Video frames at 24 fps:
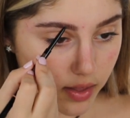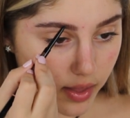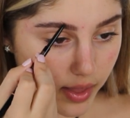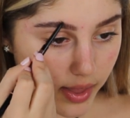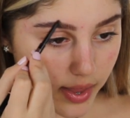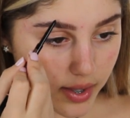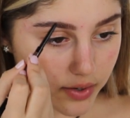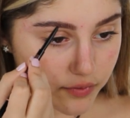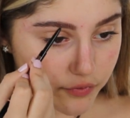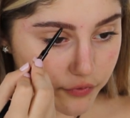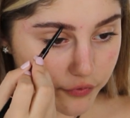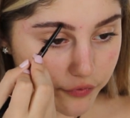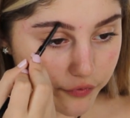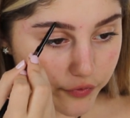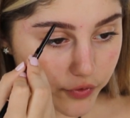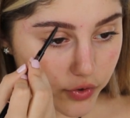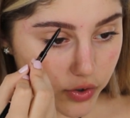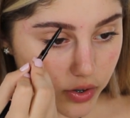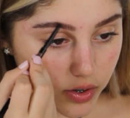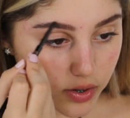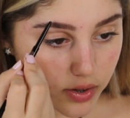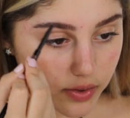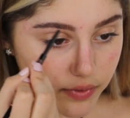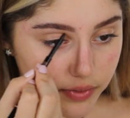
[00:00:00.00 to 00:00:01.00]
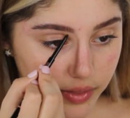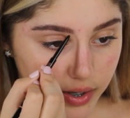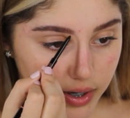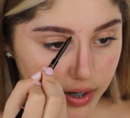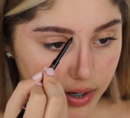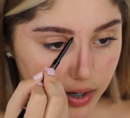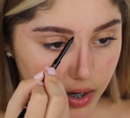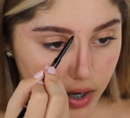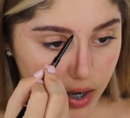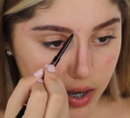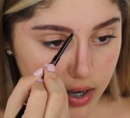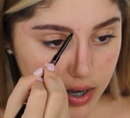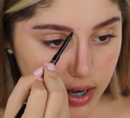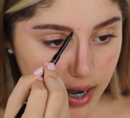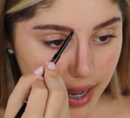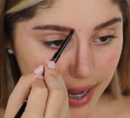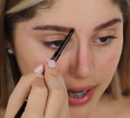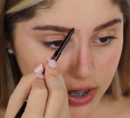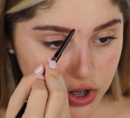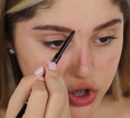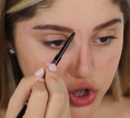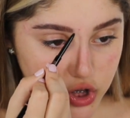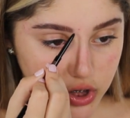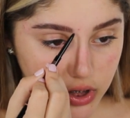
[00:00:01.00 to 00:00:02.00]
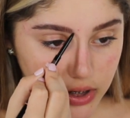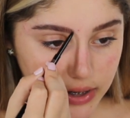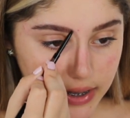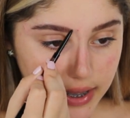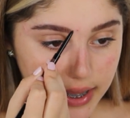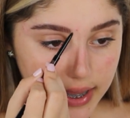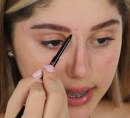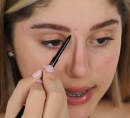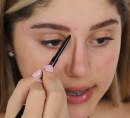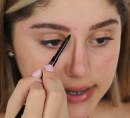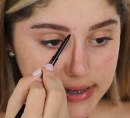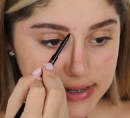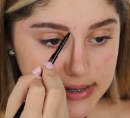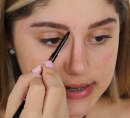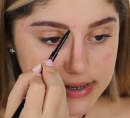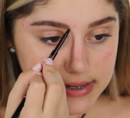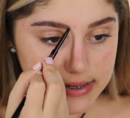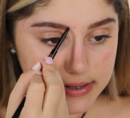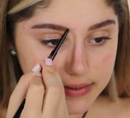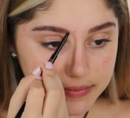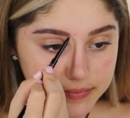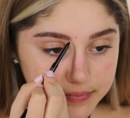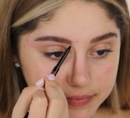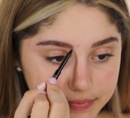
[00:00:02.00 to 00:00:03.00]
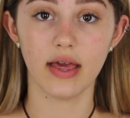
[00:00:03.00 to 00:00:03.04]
and full than it naturally is.